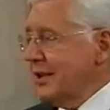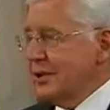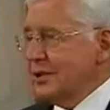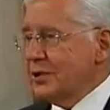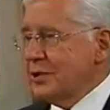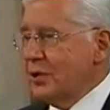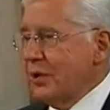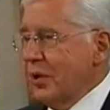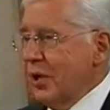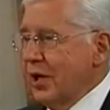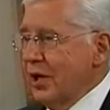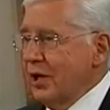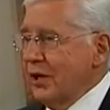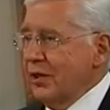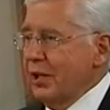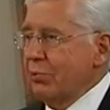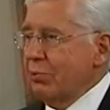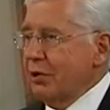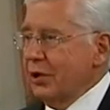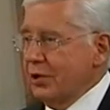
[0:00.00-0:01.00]
to all of
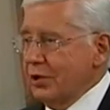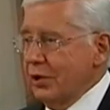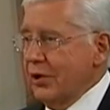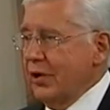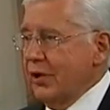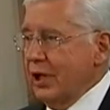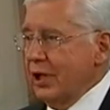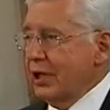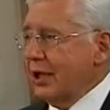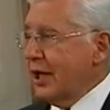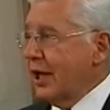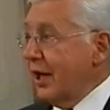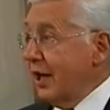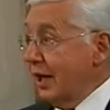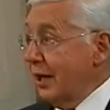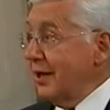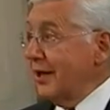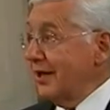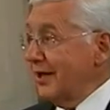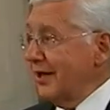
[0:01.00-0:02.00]
the Praetorian
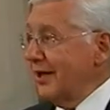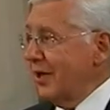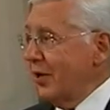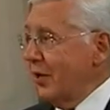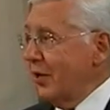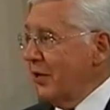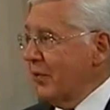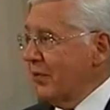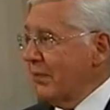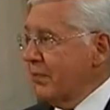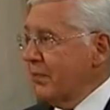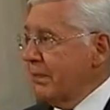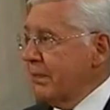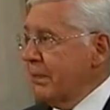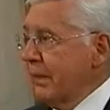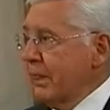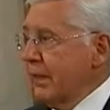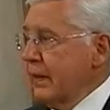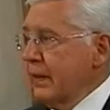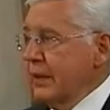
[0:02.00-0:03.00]
Guard, you know,
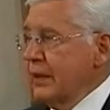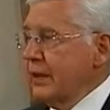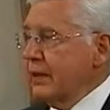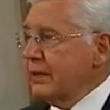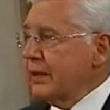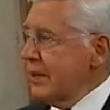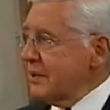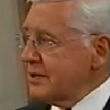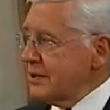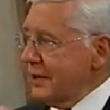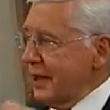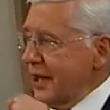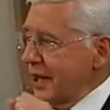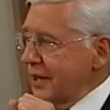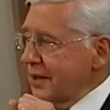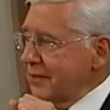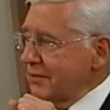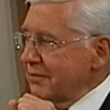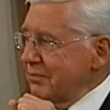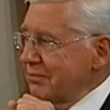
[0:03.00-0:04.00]
that's
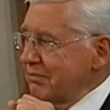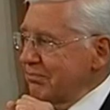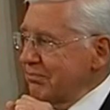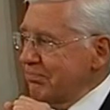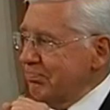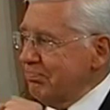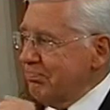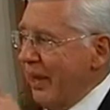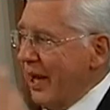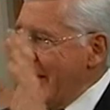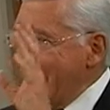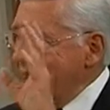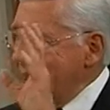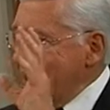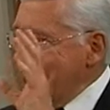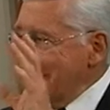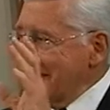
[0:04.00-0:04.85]
like bang,